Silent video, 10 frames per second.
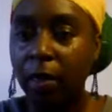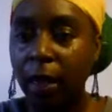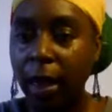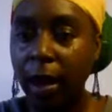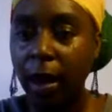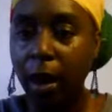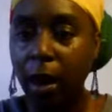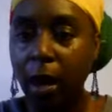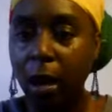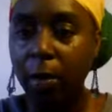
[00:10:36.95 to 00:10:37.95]
There
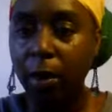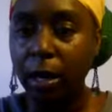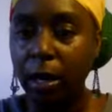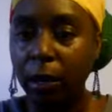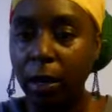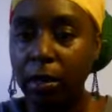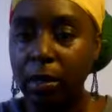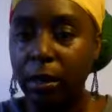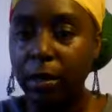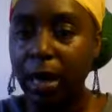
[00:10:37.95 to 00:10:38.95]
are many ingredients that are